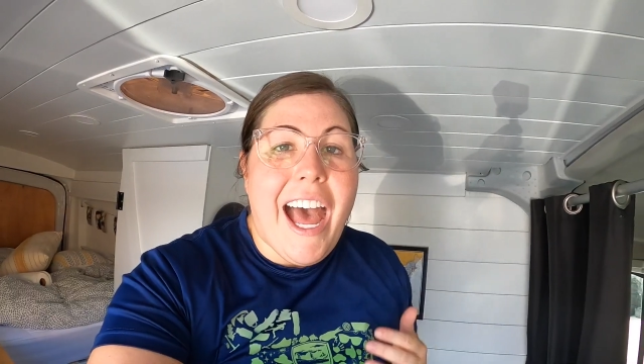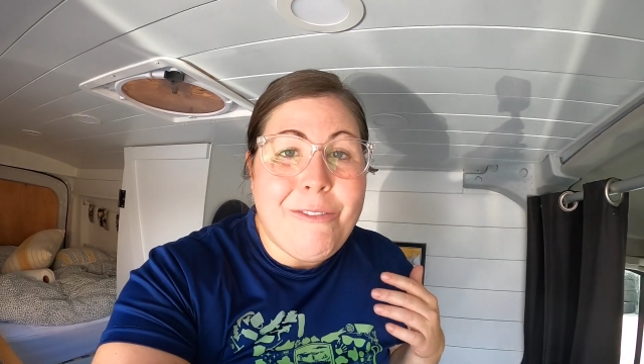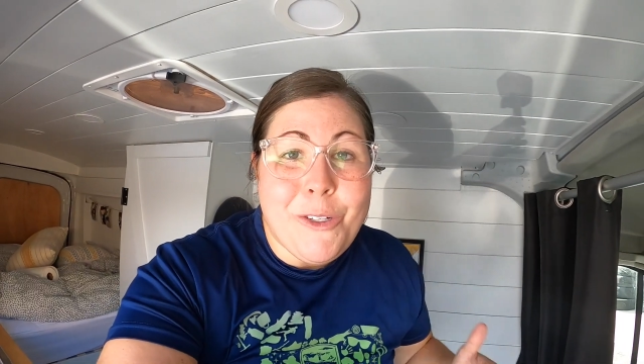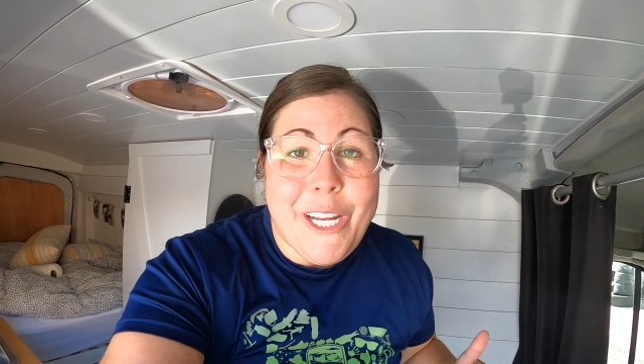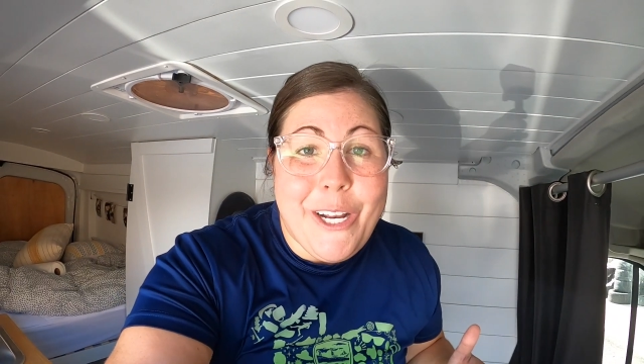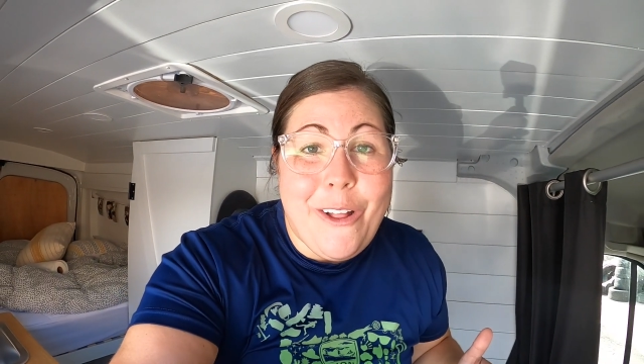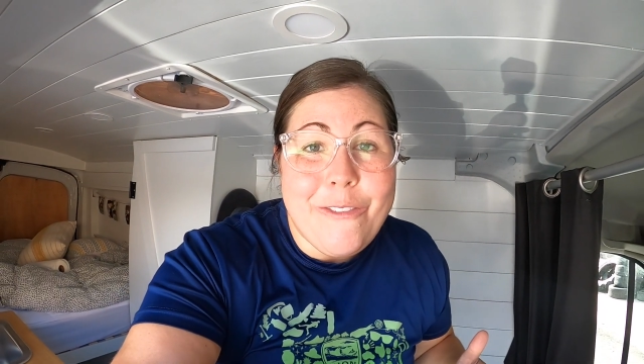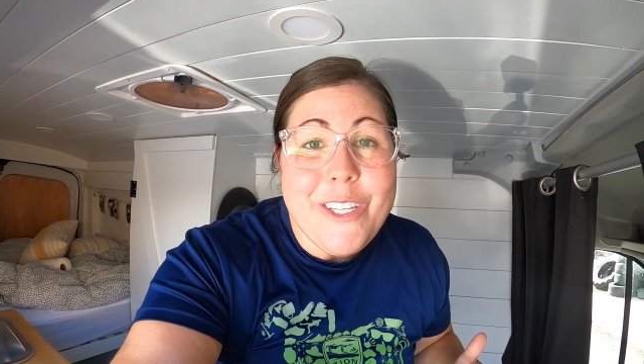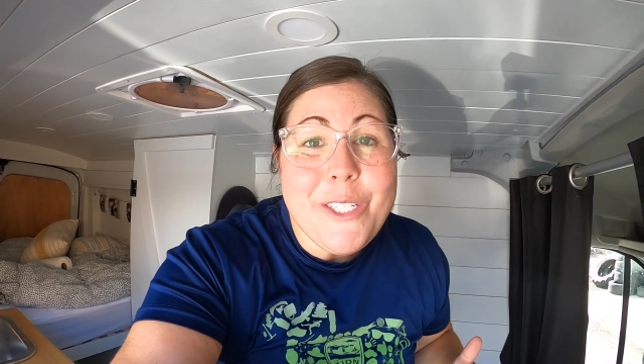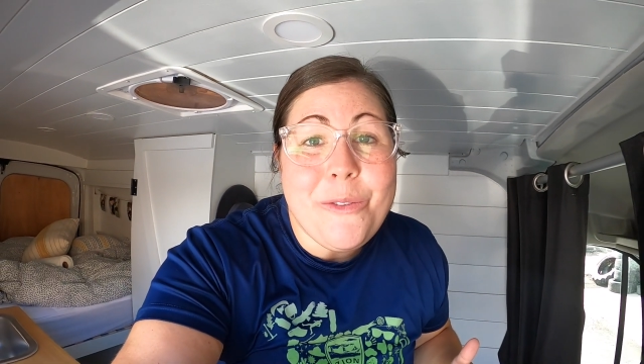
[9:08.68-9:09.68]
After I get all
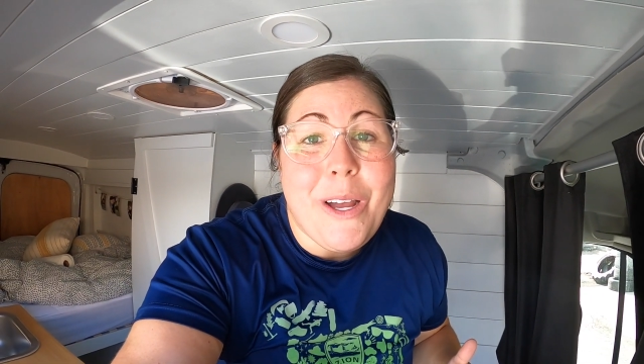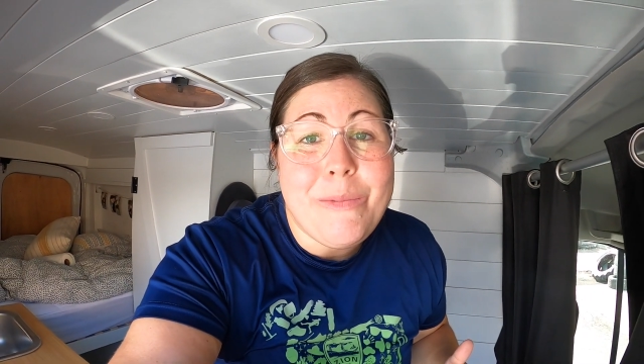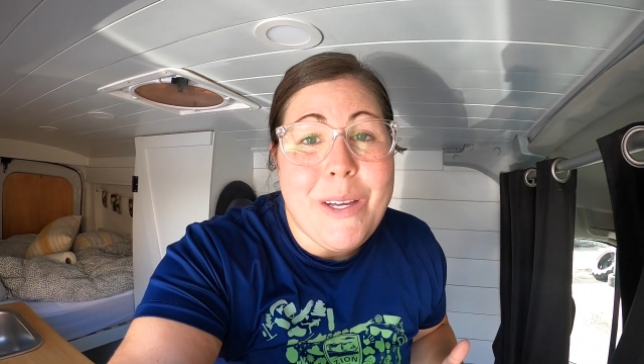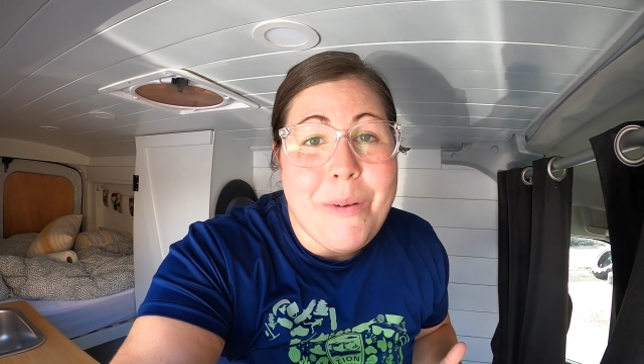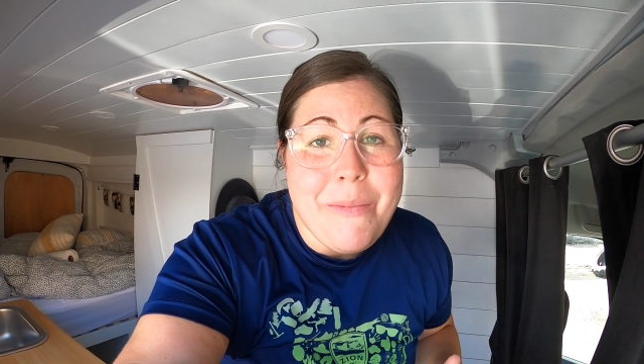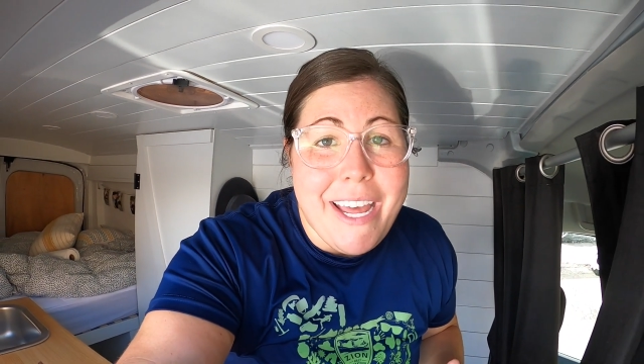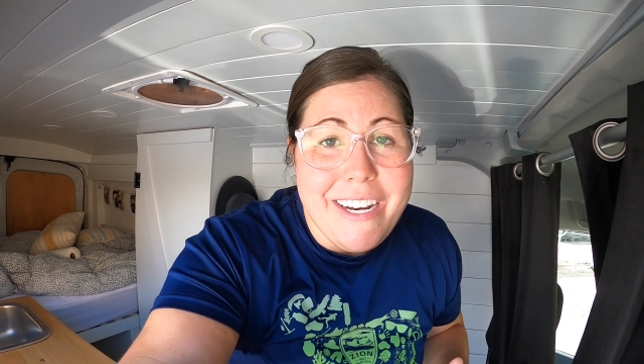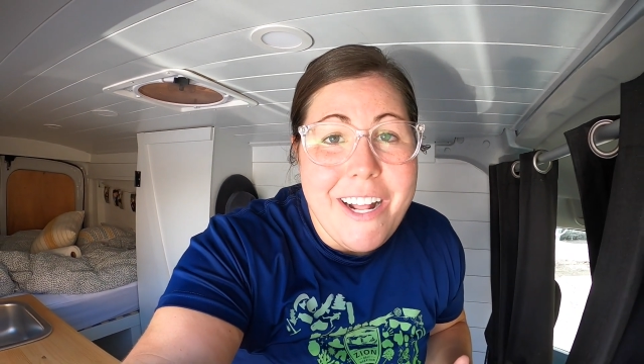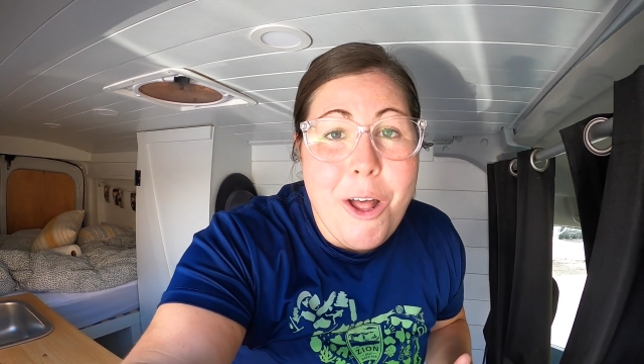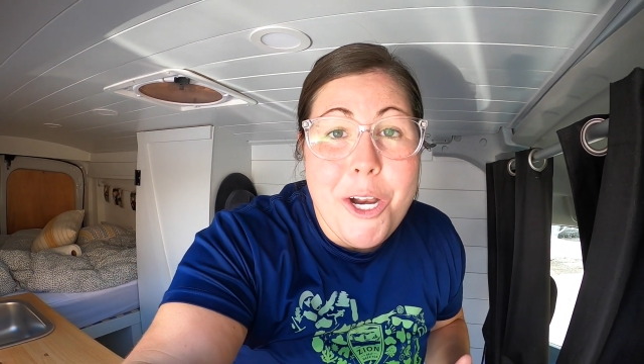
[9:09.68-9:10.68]
of this wrapped up, I'm
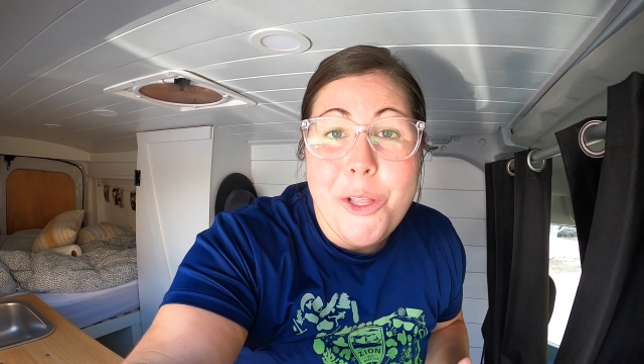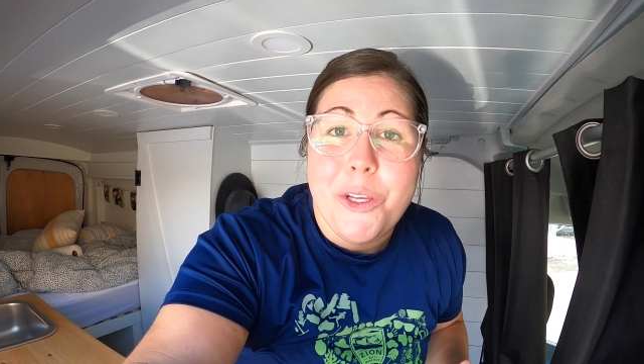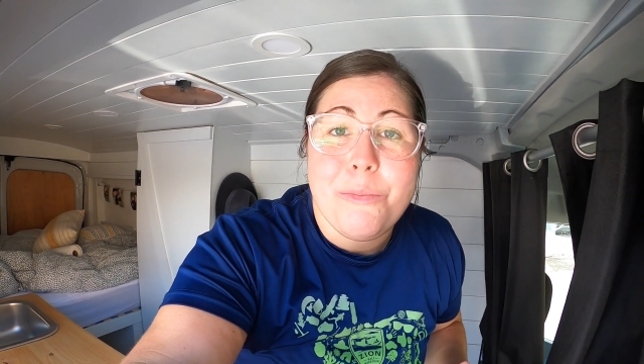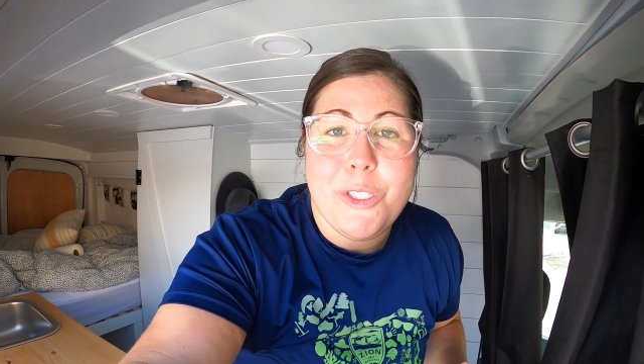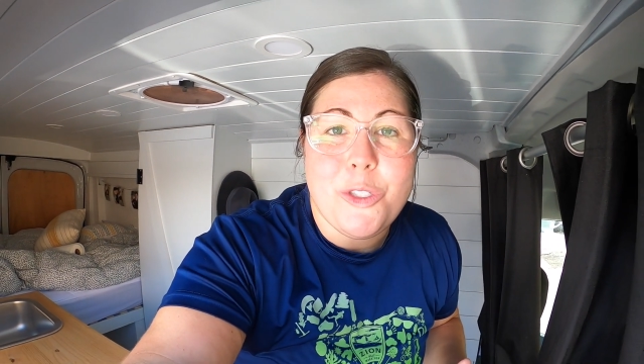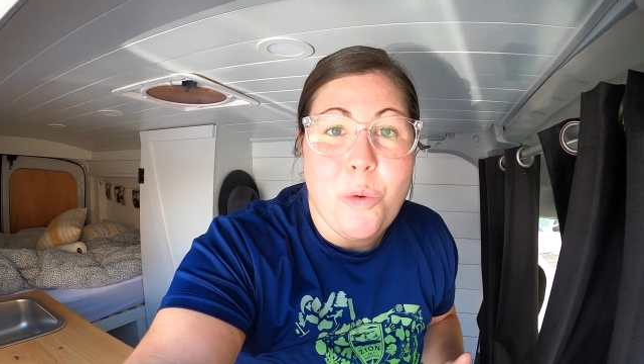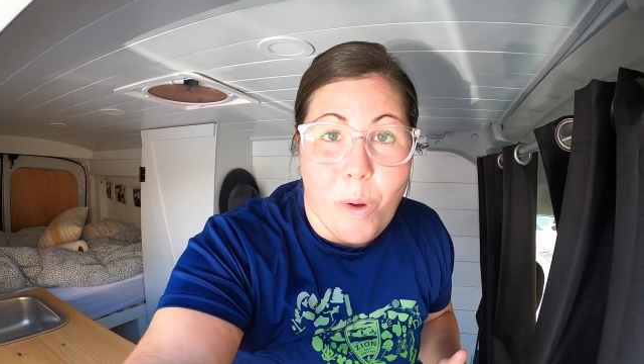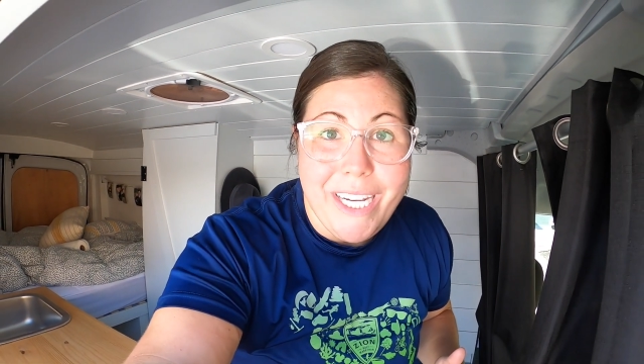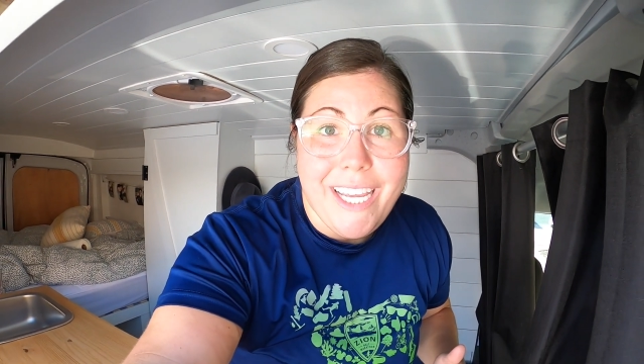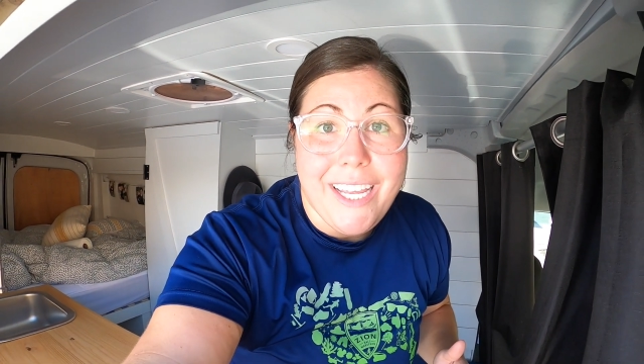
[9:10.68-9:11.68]
headed out on a loop to
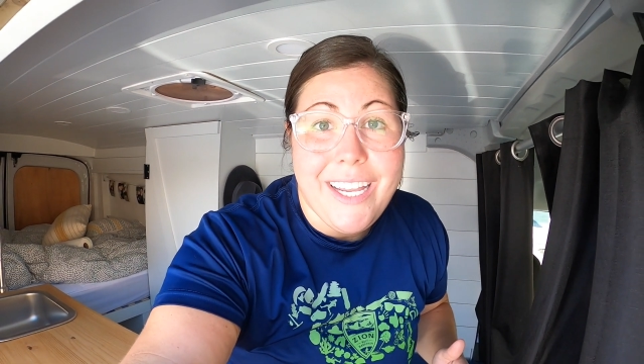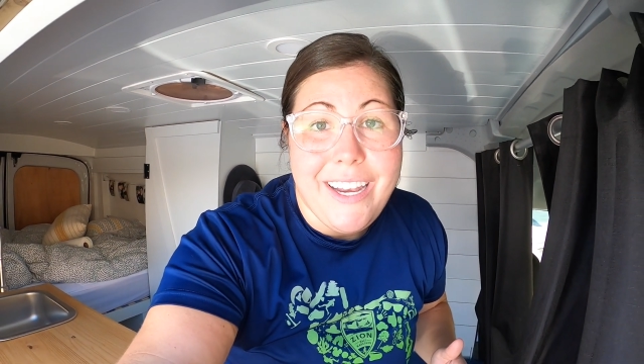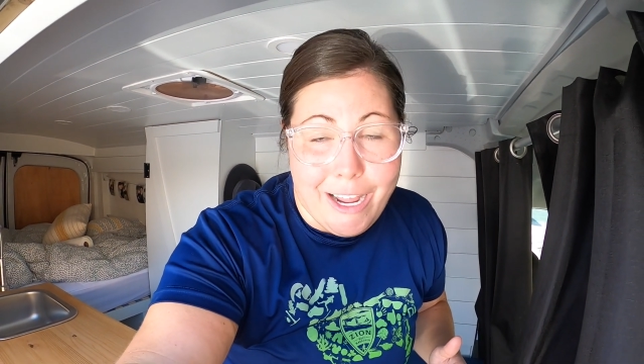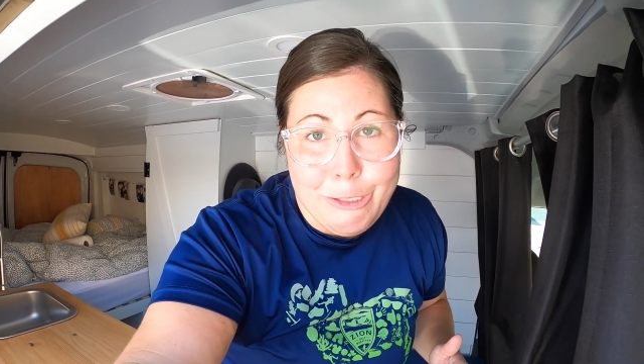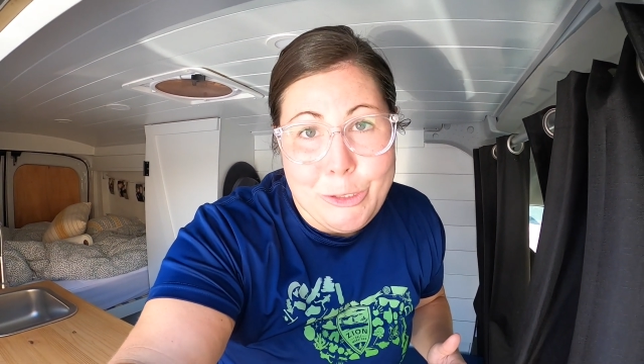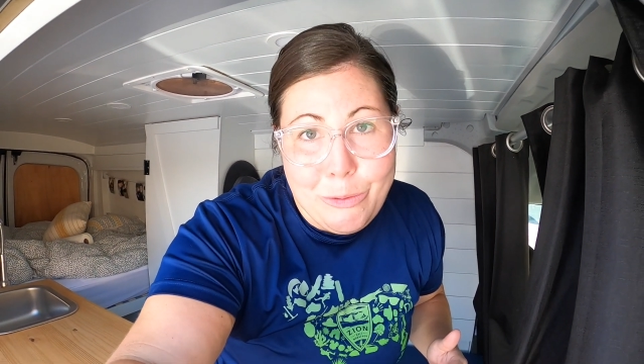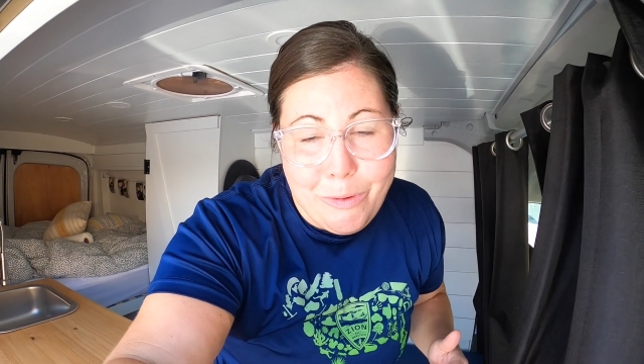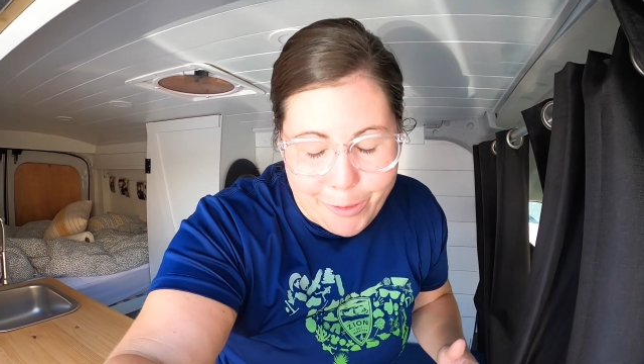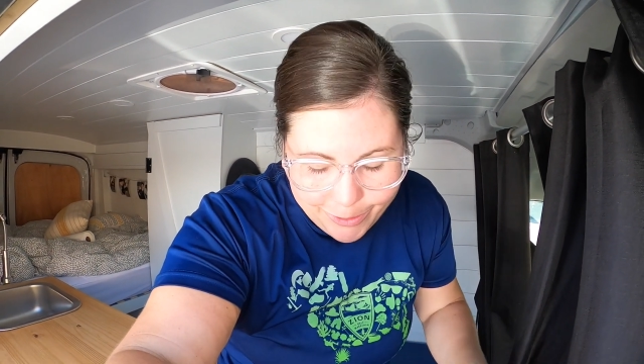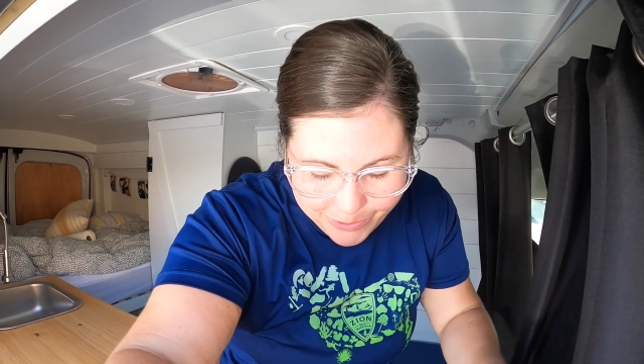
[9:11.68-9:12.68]
20 national
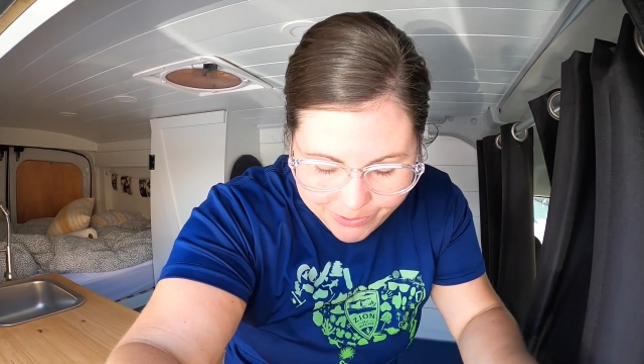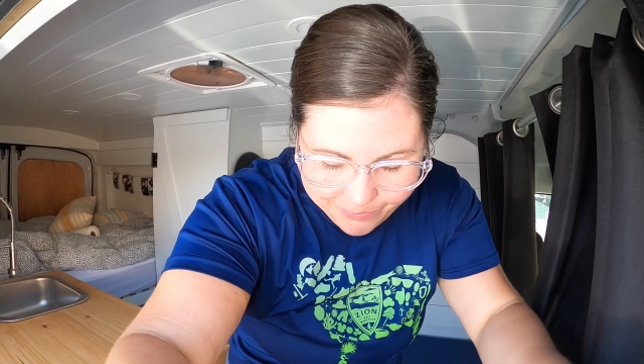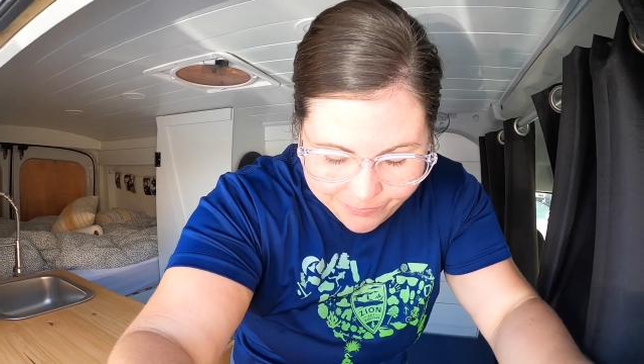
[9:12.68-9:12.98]
parks.